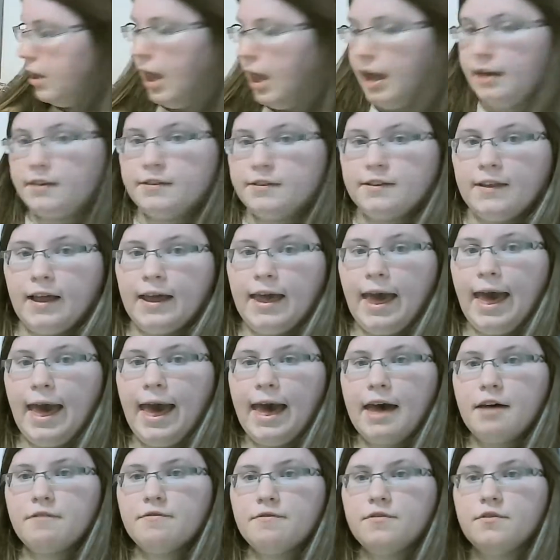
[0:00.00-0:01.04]
Next I
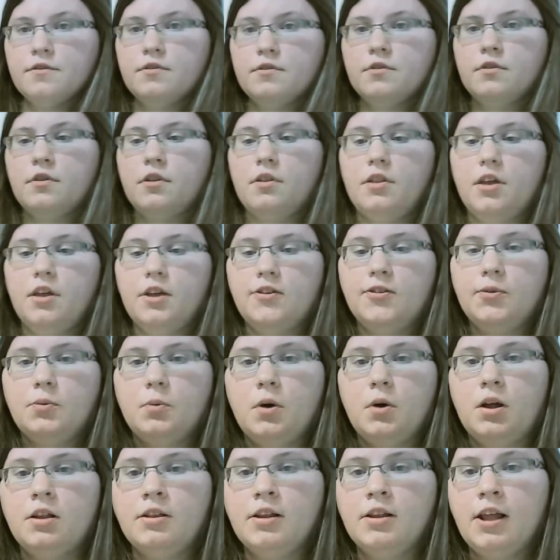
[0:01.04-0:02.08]
have this
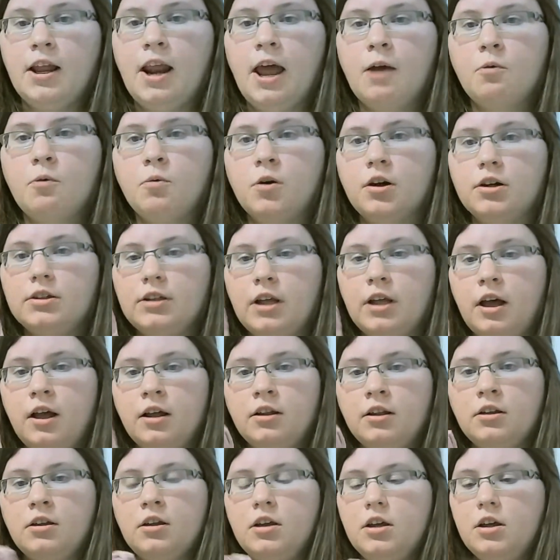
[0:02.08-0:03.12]
one that I worked
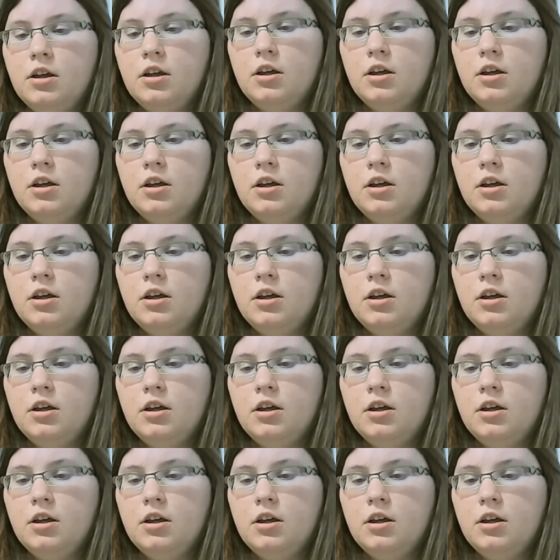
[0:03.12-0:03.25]
on